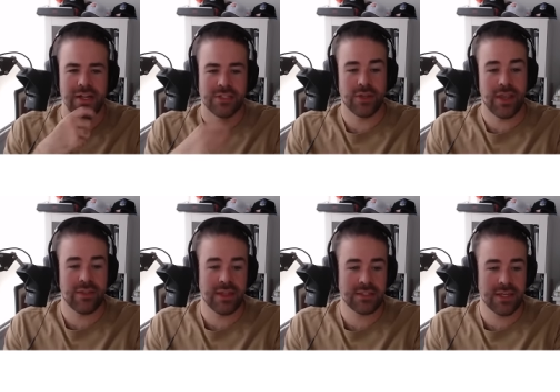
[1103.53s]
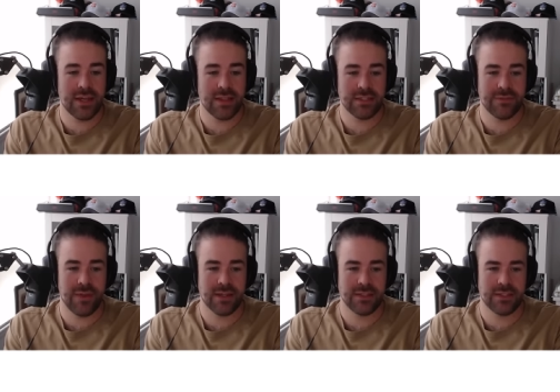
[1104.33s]
So yeah, that's uh that's the
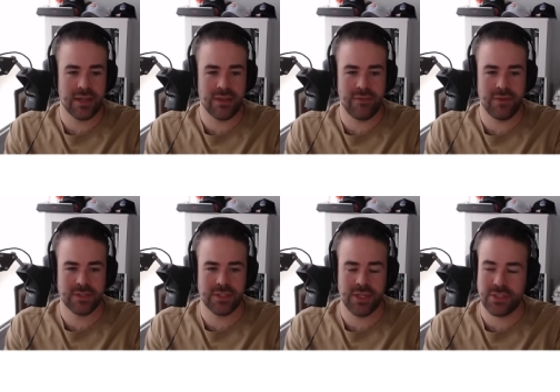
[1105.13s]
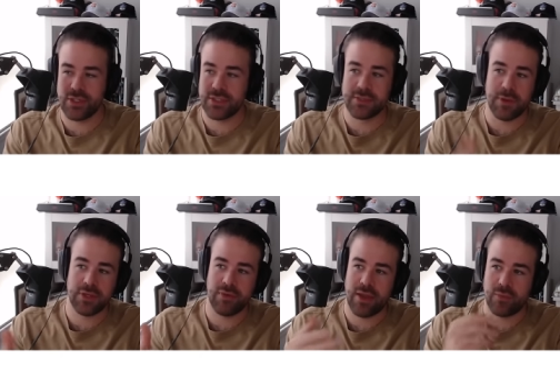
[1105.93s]
fantasy side. If you got suggestions,
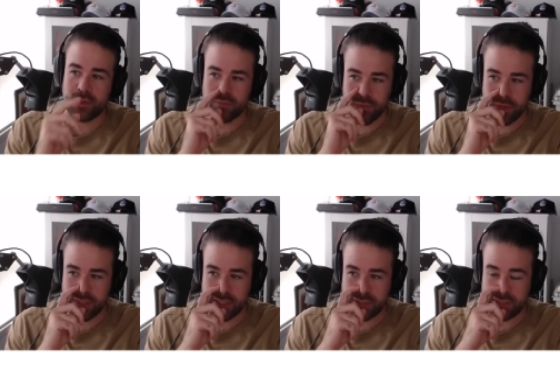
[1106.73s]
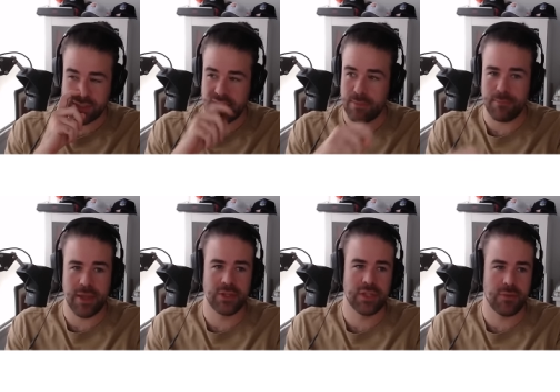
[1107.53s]
especially around which rookies I should start and
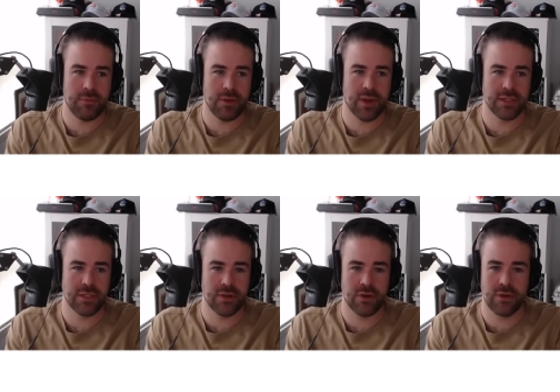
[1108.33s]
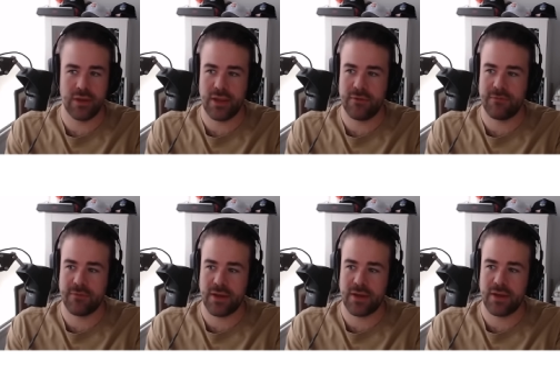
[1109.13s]
bench, that would be great to know. If
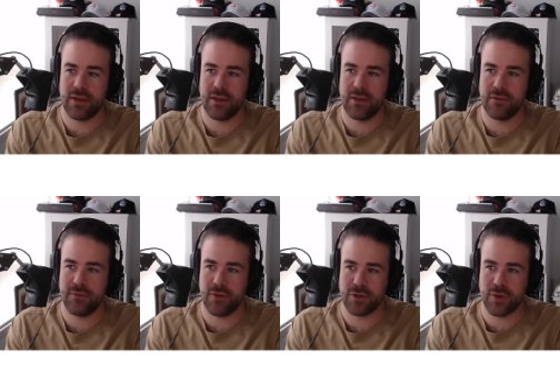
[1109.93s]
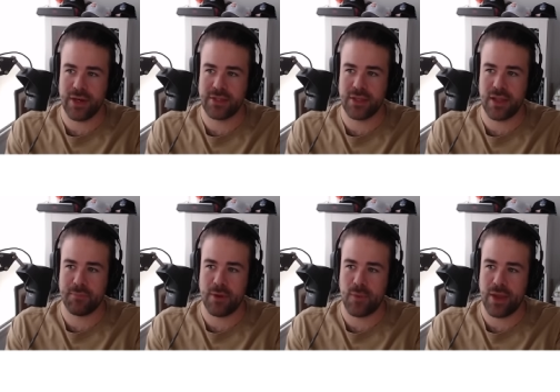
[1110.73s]
uh if you've got trades that you'd
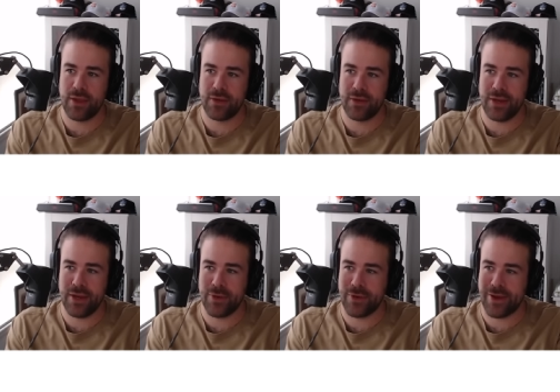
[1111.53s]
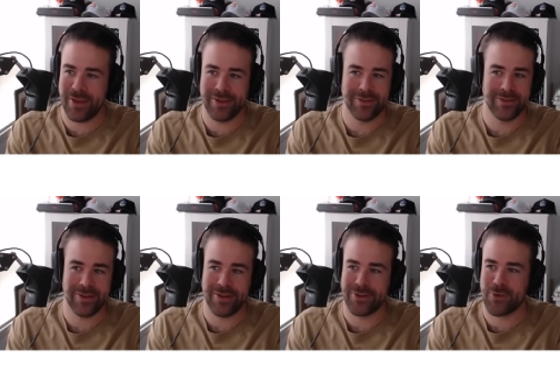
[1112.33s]
like me to weigh on in on, I can
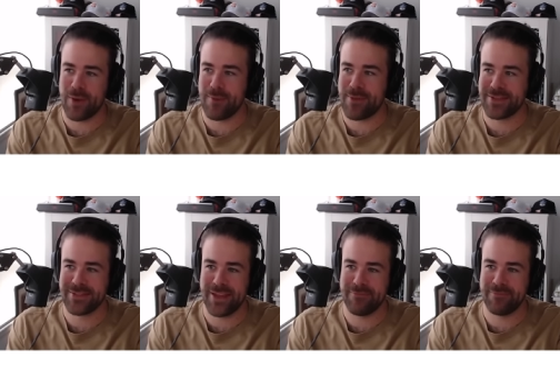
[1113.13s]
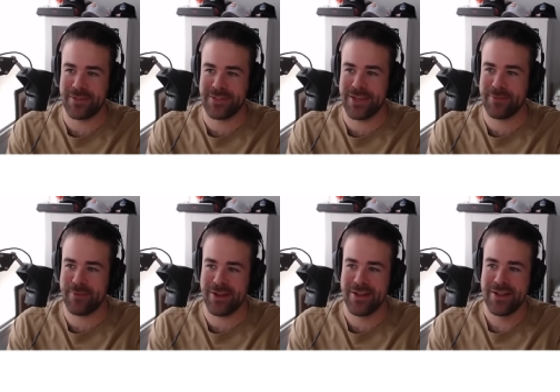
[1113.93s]
uh, try my best to give them the tick.
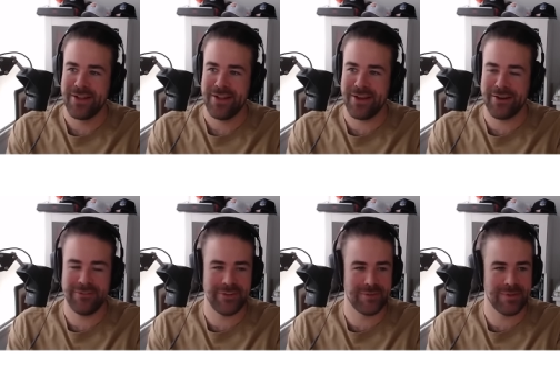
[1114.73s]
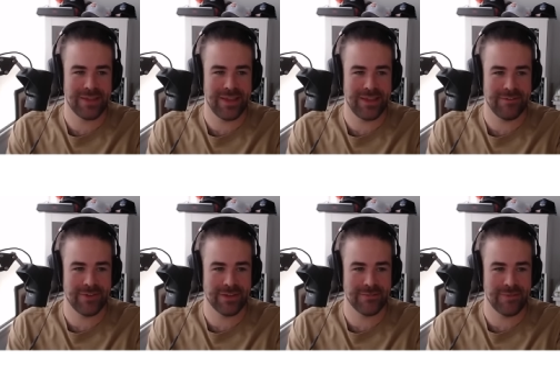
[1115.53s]
But I don't know if you should be taking
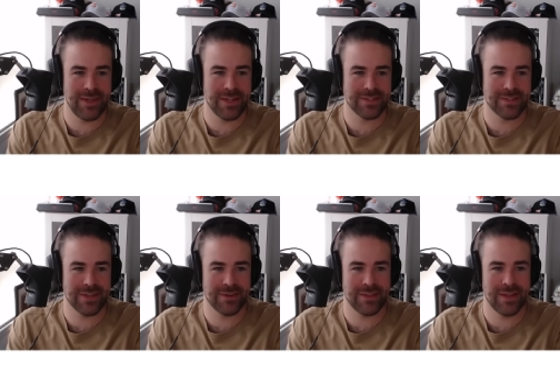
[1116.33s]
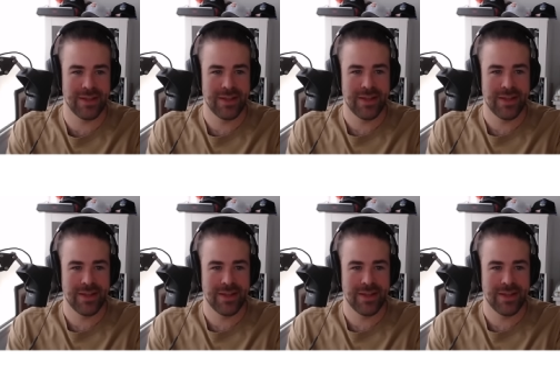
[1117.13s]
advice from me necessarily.